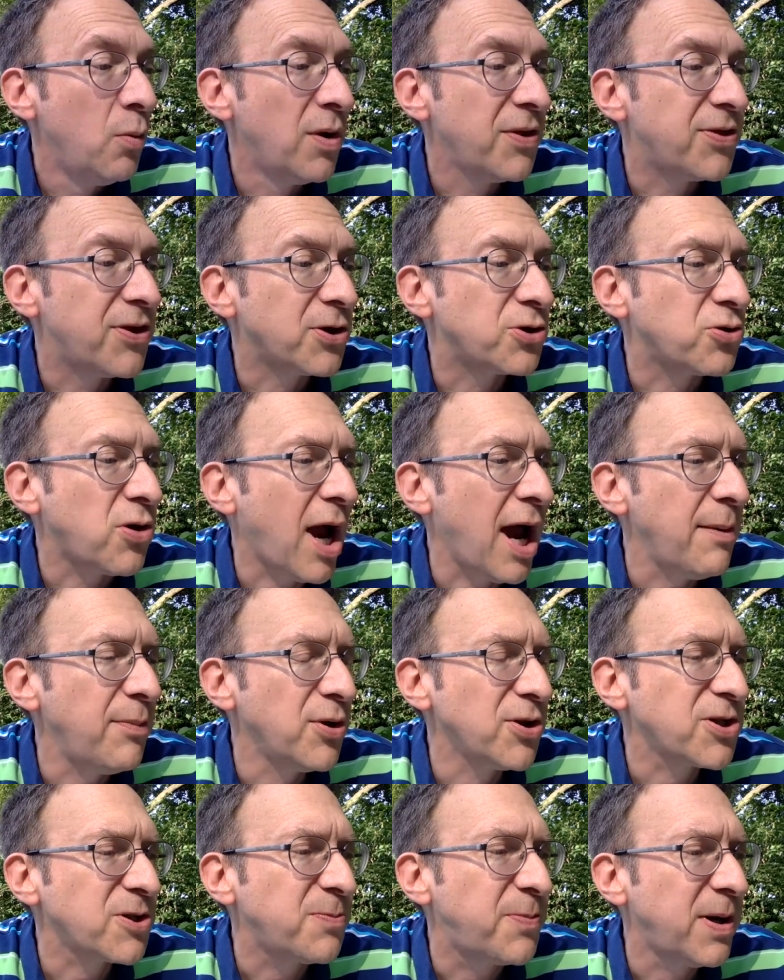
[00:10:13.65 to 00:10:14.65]
With the
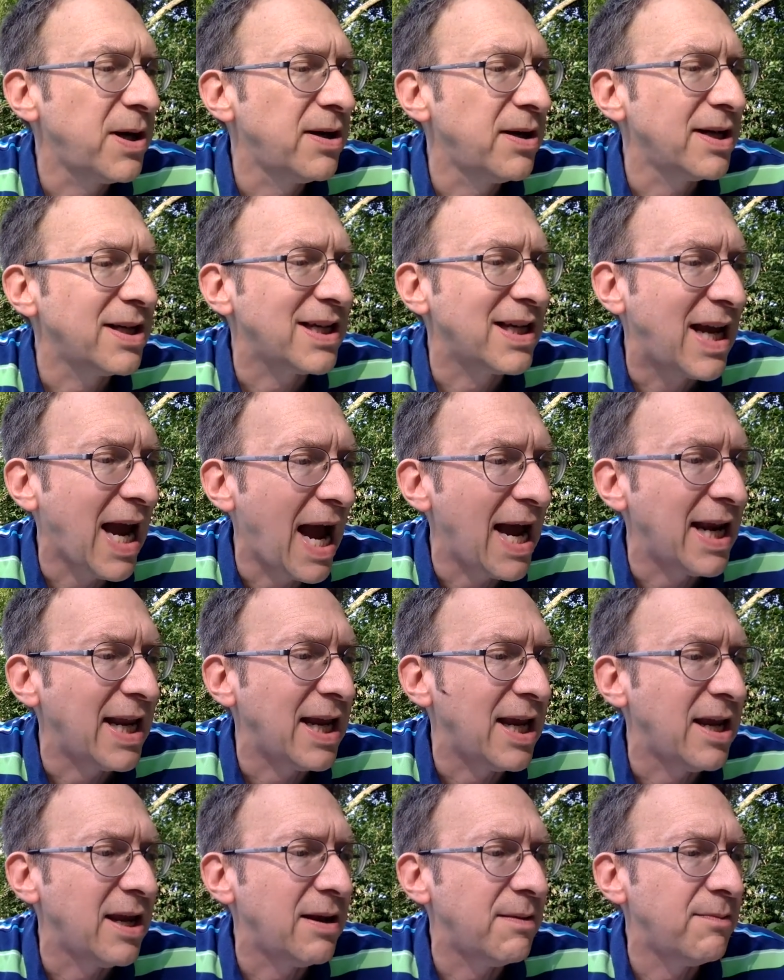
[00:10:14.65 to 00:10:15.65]
tribal spirit
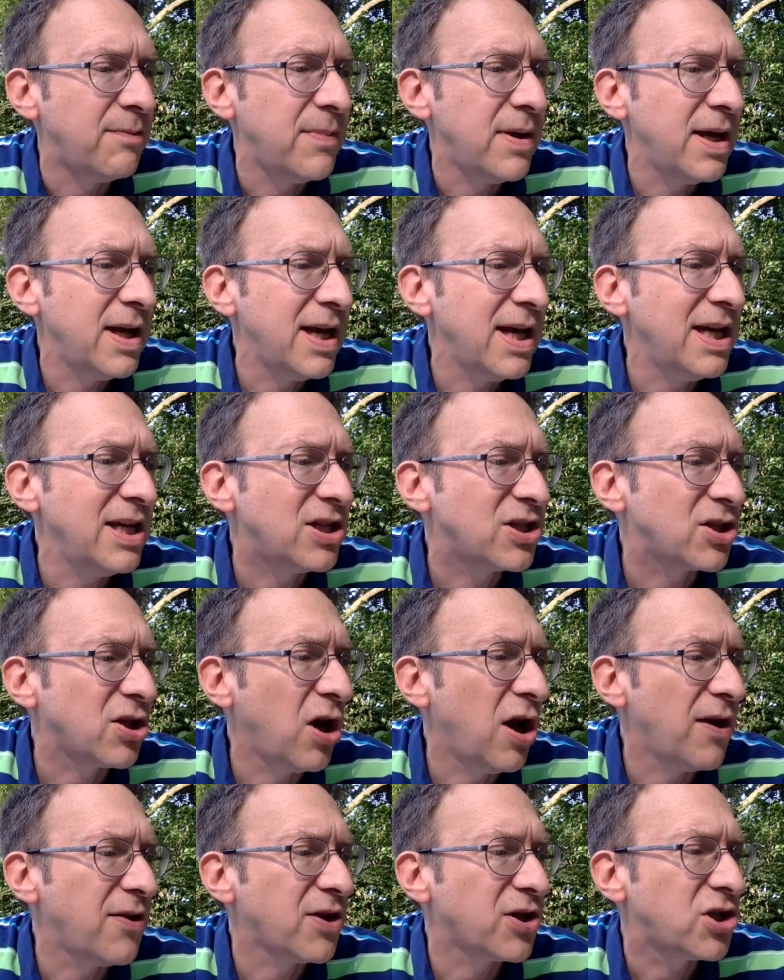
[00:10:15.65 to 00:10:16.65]
guiding him, he
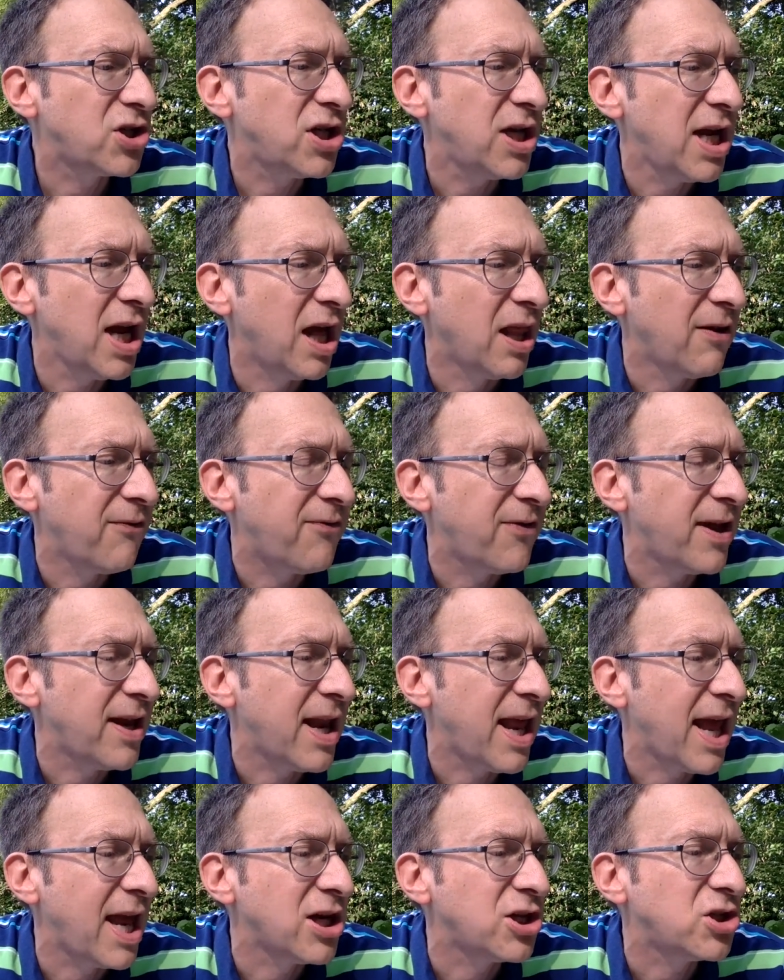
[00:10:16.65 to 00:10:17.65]
saw the she-elephant
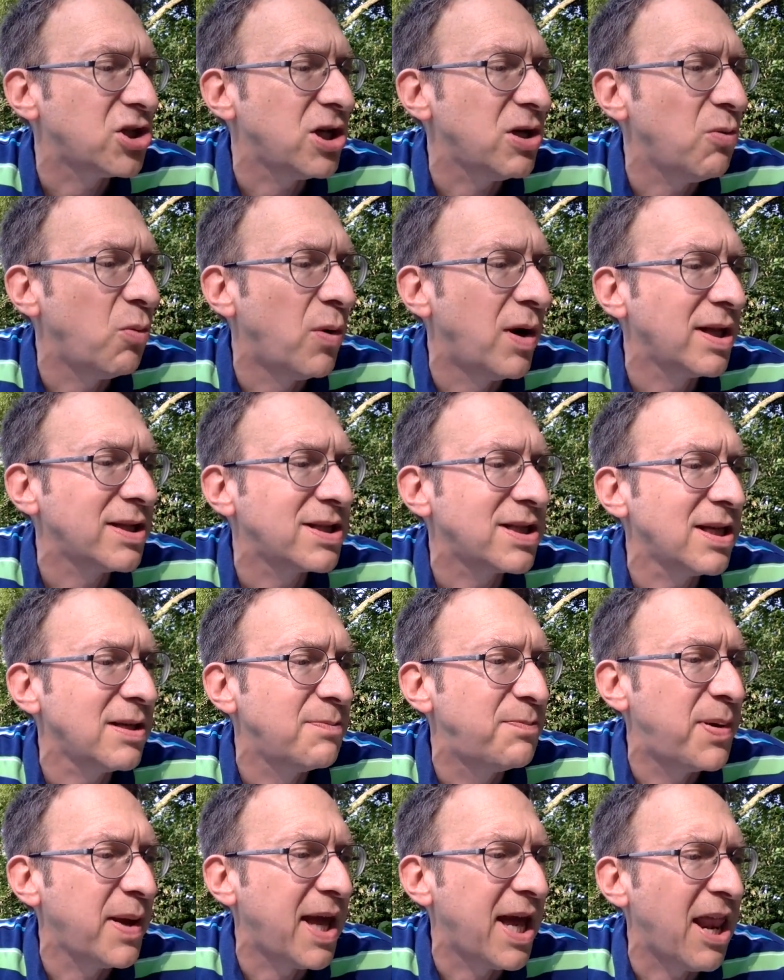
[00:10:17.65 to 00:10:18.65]
as she once
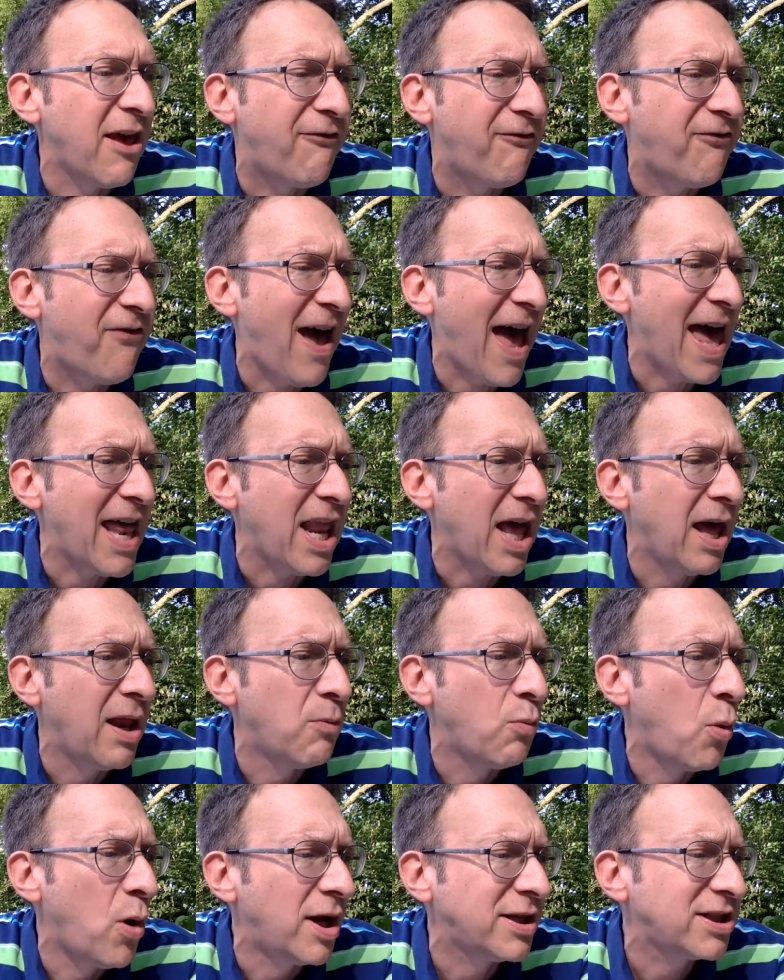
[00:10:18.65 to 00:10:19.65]
had been, a fat,
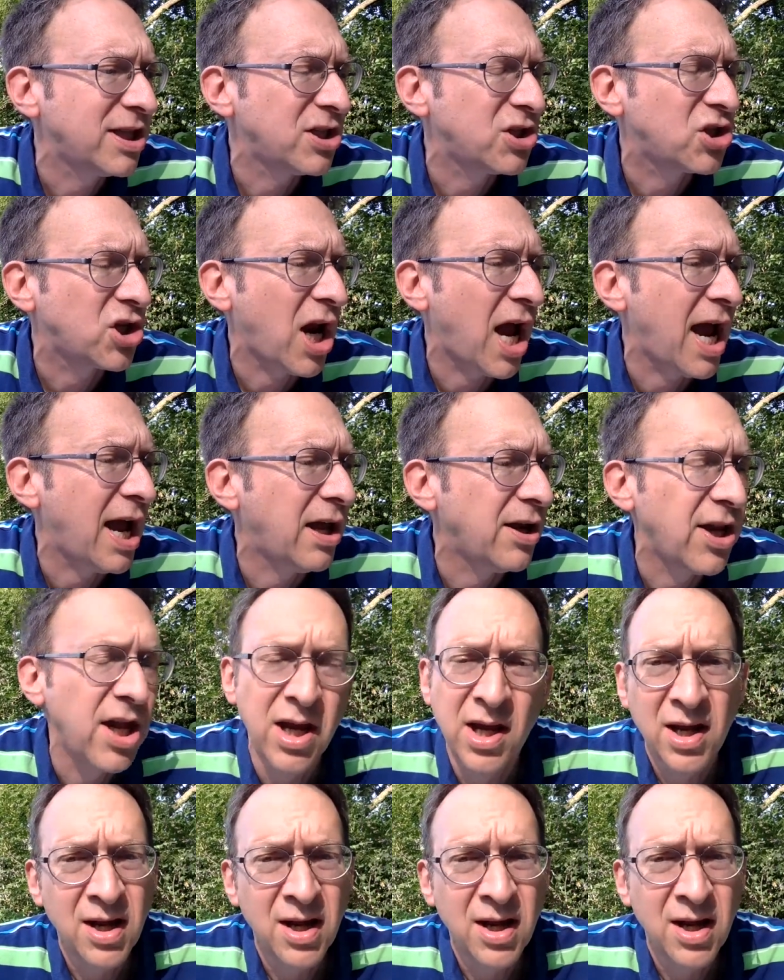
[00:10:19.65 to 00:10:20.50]
unwanted child.